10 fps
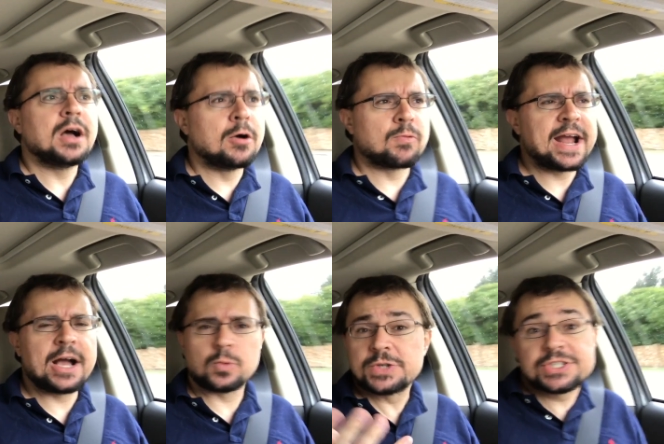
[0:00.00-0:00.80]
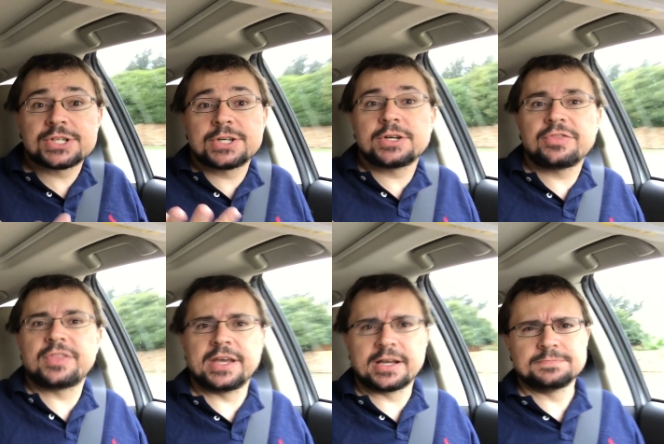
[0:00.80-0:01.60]
around, which is a good
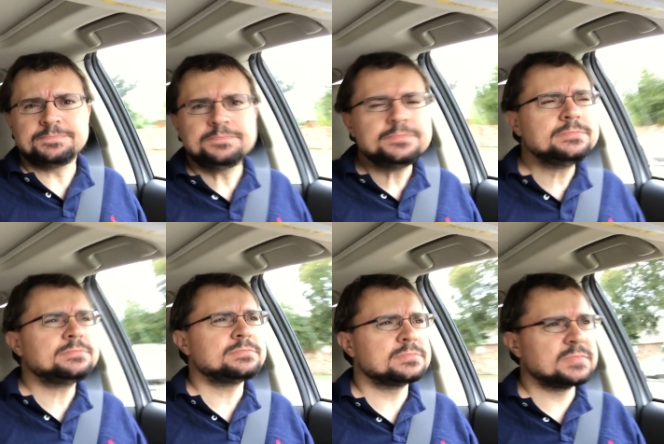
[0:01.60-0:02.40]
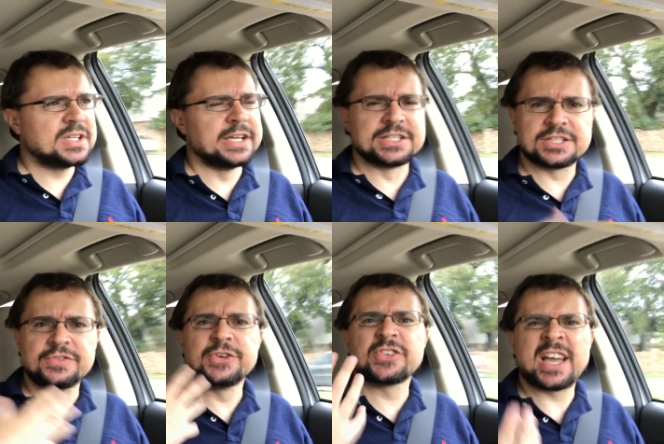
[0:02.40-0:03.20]
thing. It just
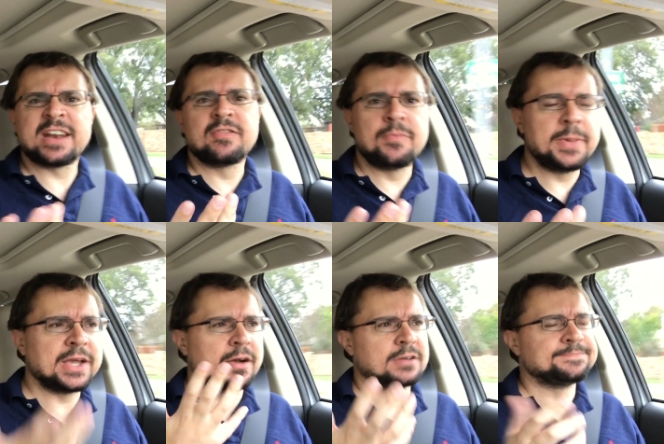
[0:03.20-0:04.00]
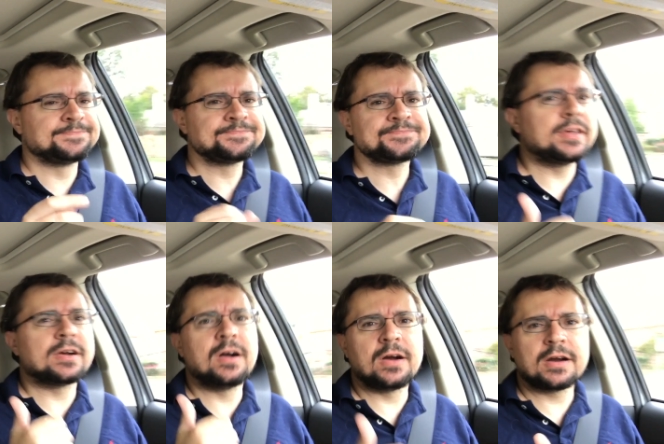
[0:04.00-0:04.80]
feels kind of bigger.
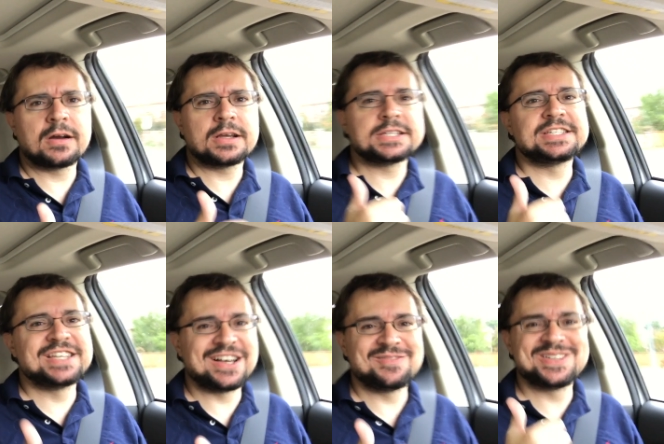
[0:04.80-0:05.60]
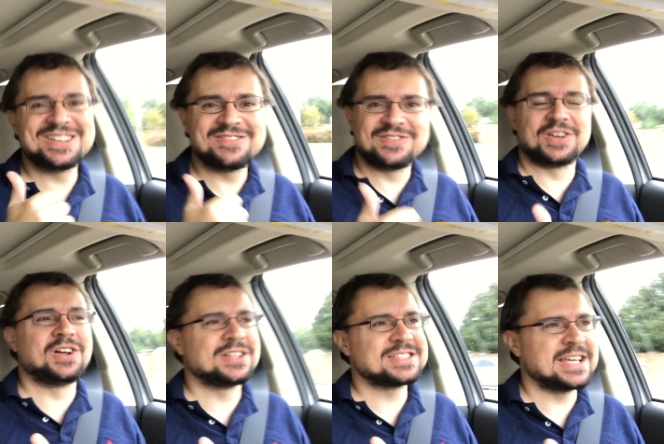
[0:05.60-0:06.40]
There are some
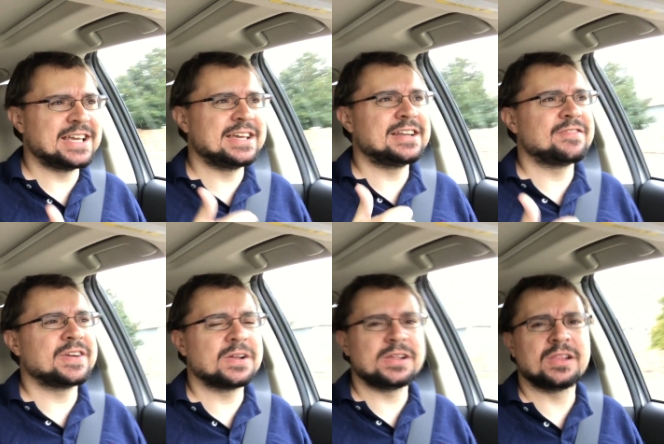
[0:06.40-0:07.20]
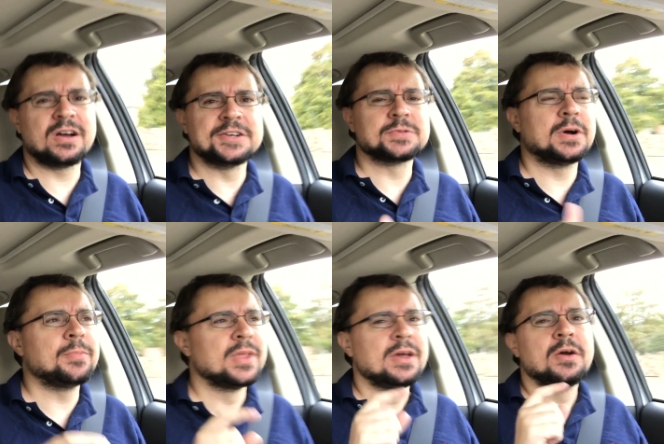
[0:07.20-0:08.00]
faults, and a fairly large
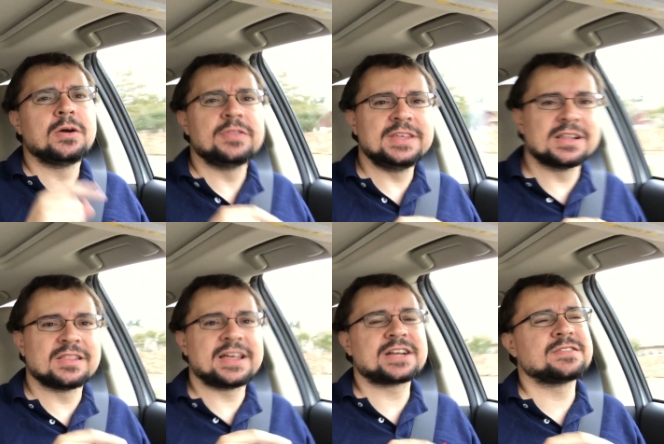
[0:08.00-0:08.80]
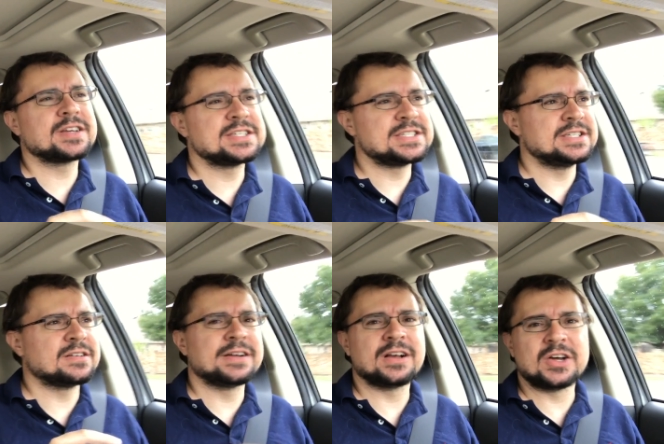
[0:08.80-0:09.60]
one. The electric
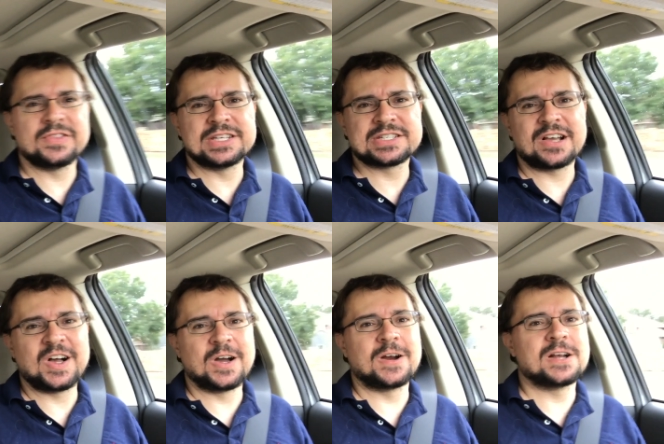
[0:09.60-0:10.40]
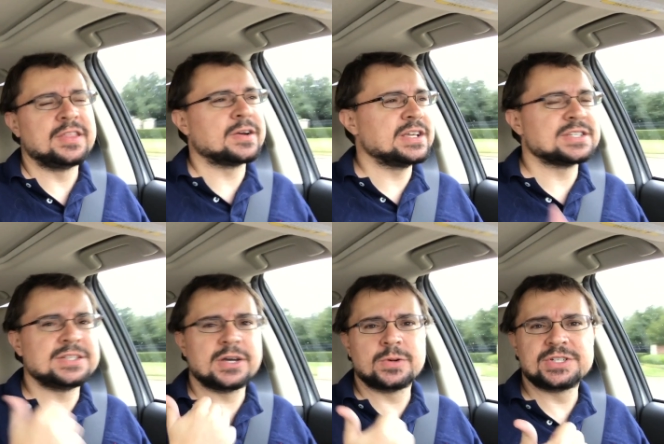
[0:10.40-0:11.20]
steering on this car, there is
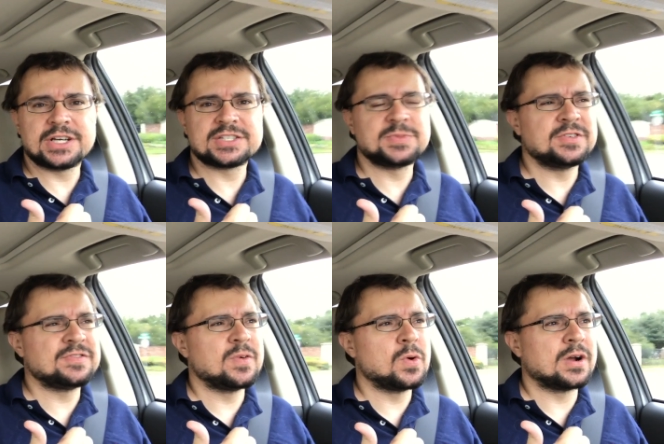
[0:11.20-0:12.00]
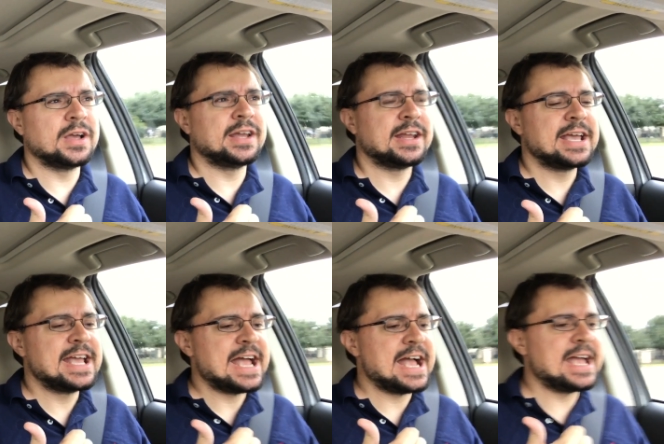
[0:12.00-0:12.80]
no adjustment for it,
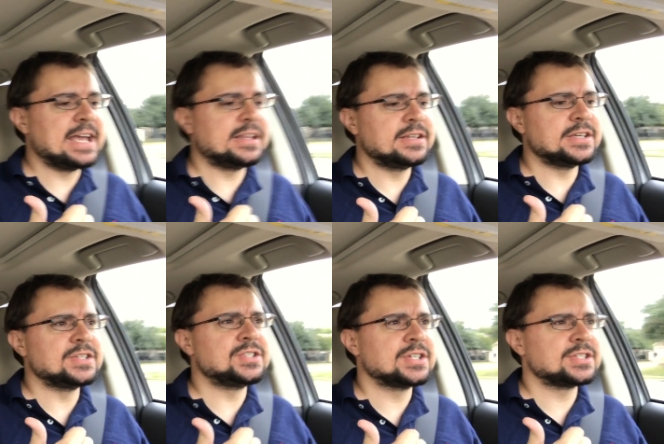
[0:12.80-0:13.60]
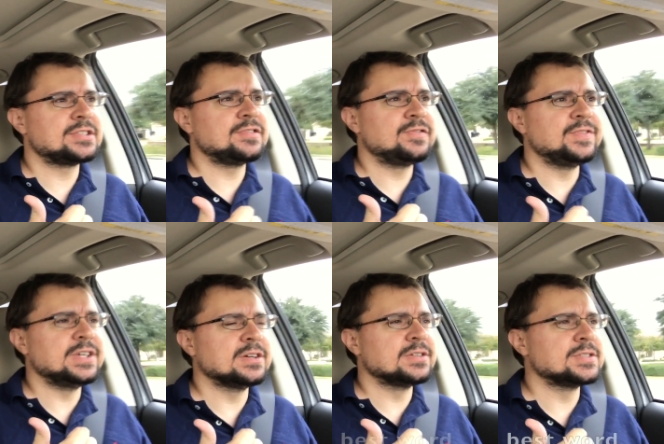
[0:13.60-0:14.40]
and it just
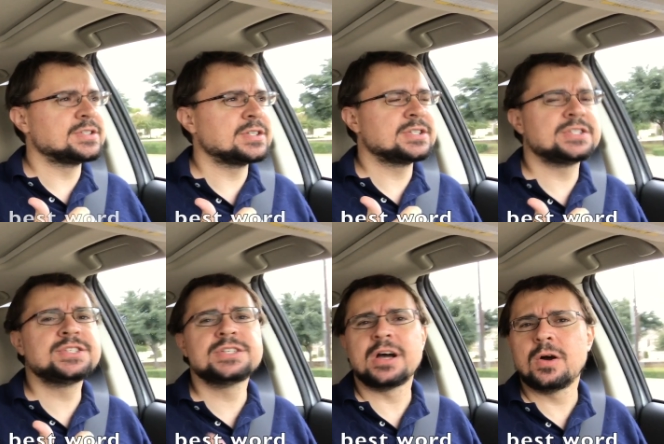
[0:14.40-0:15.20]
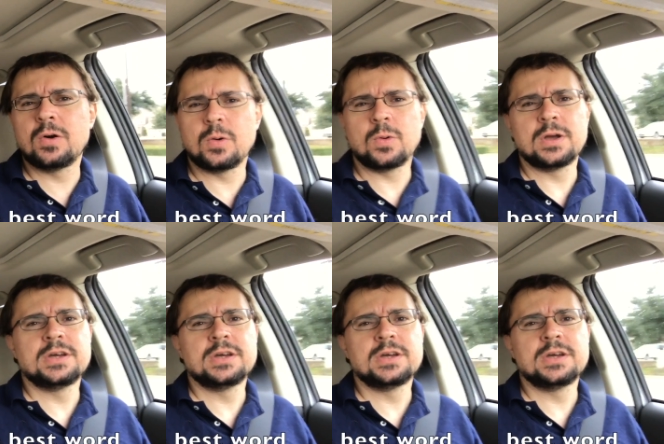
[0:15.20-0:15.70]
feels so